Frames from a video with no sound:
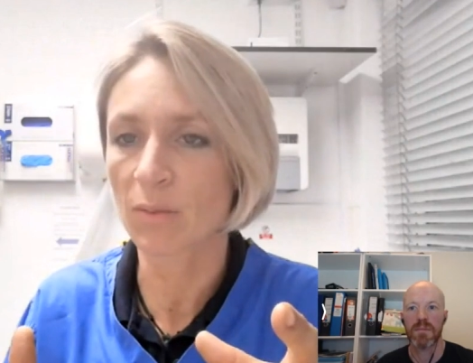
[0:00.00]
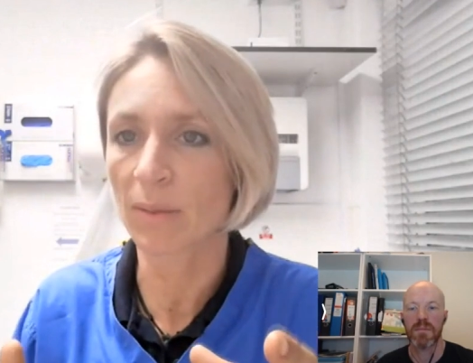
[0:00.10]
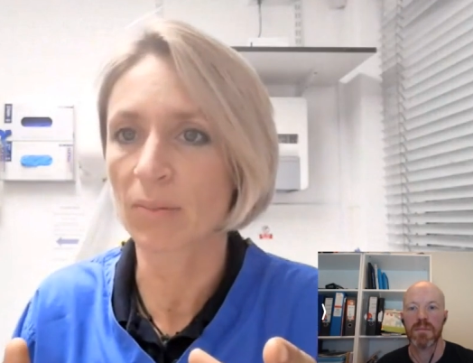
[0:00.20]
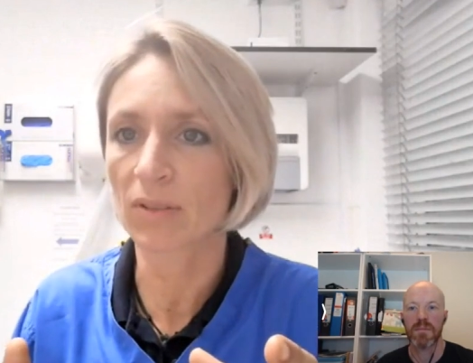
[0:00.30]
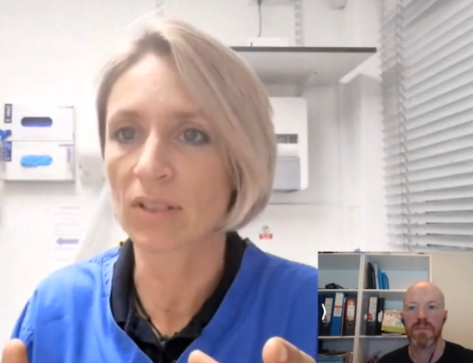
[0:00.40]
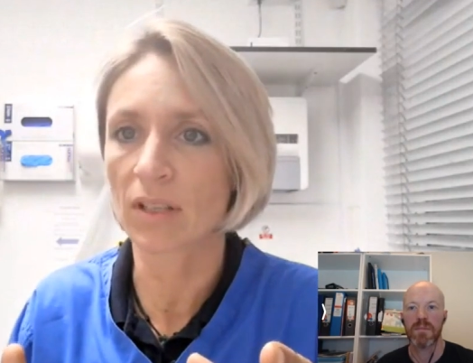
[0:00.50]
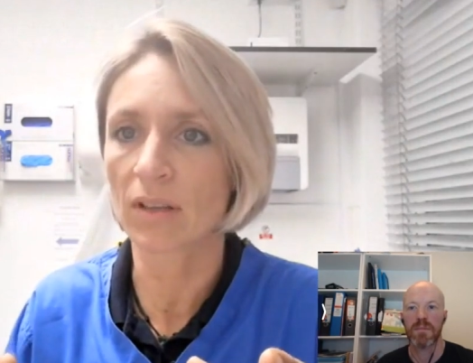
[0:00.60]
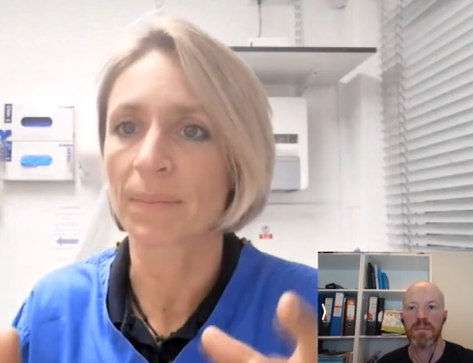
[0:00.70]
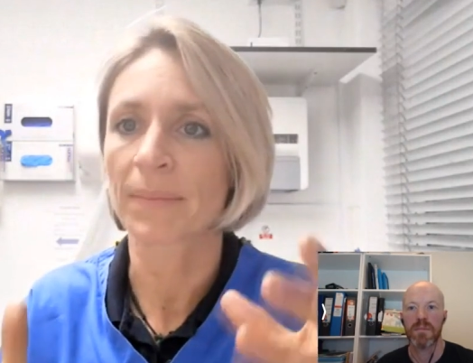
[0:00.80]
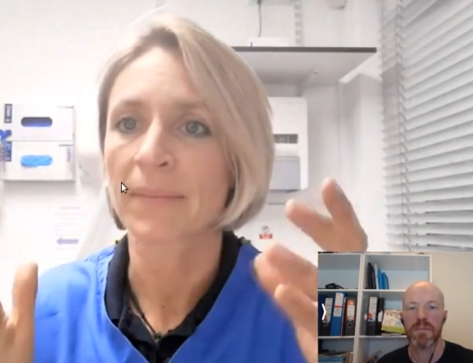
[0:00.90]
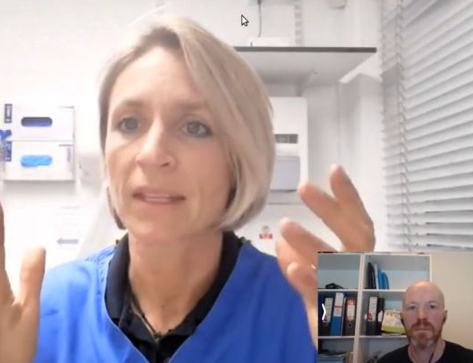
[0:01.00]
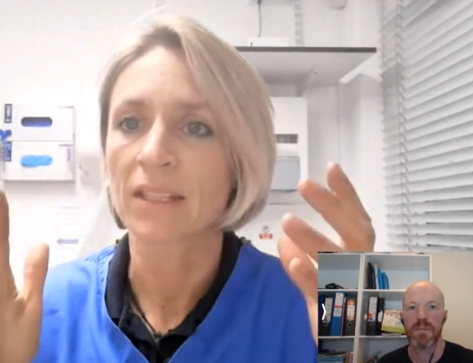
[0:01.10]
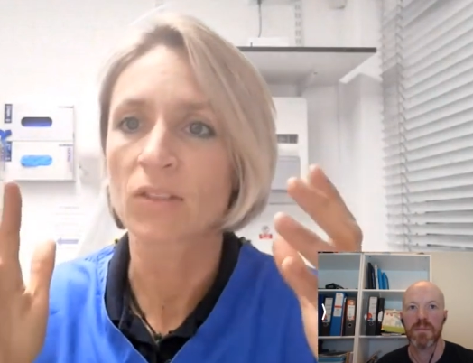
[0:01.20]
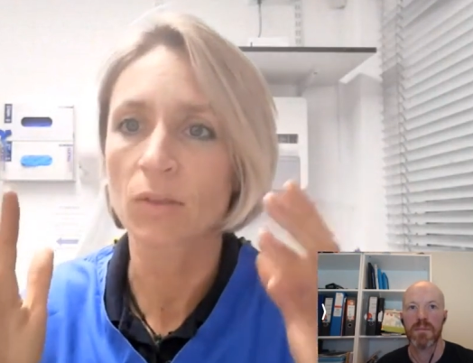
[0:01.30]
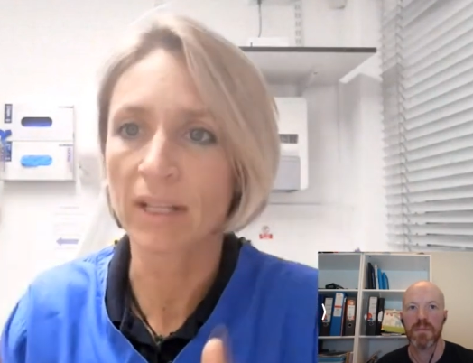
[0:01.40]
Speaker 1: people to do
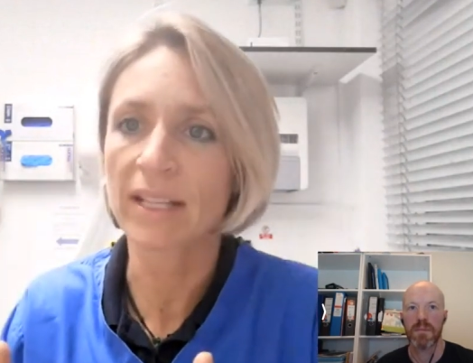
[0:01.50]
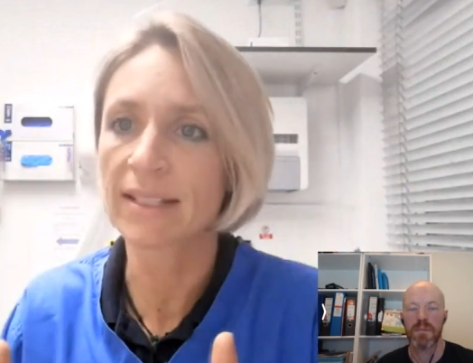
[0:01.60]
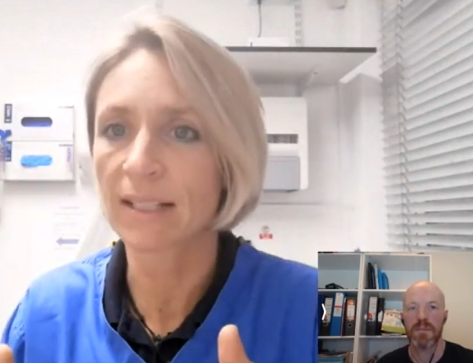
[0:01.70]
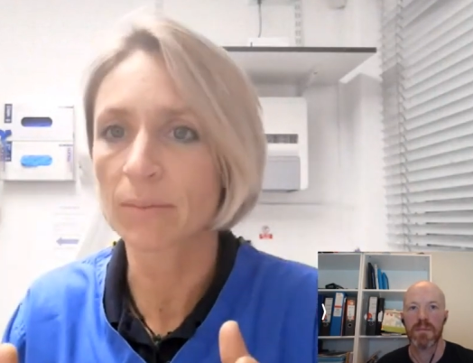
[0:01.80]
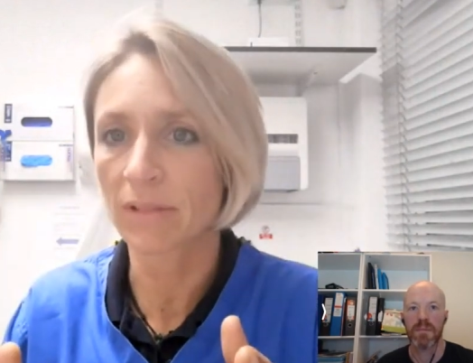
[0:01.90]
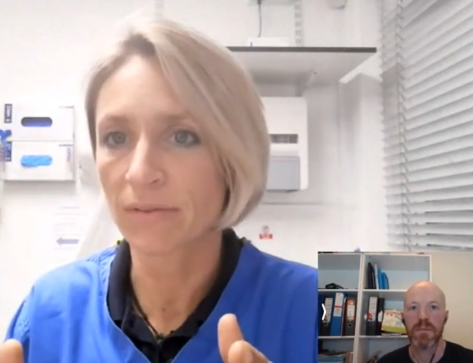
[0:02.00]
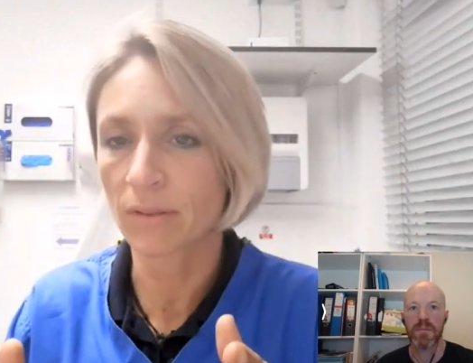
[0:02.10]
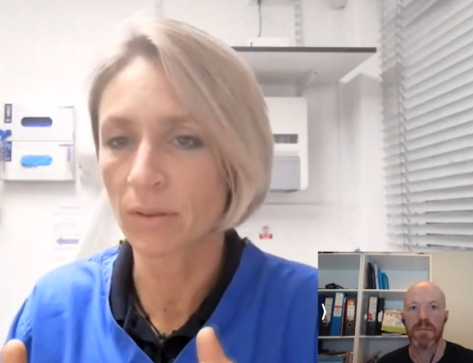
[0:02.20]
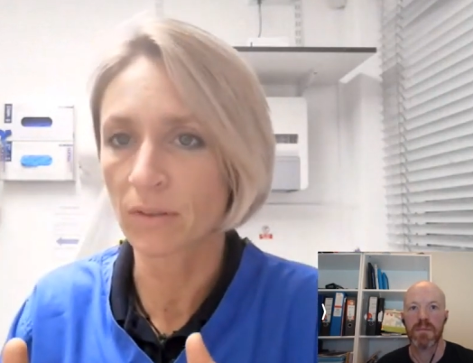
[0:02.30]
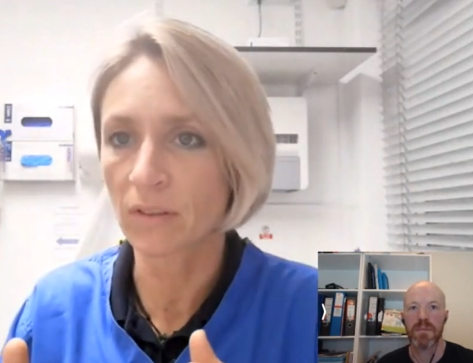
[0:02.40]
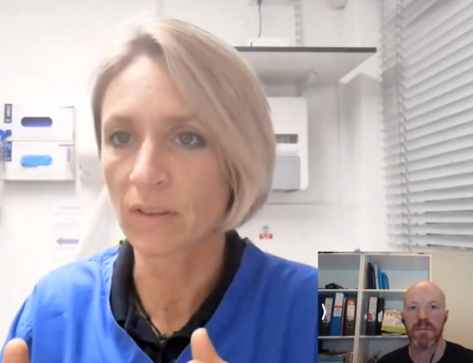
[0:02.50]
sort out your slippery floors.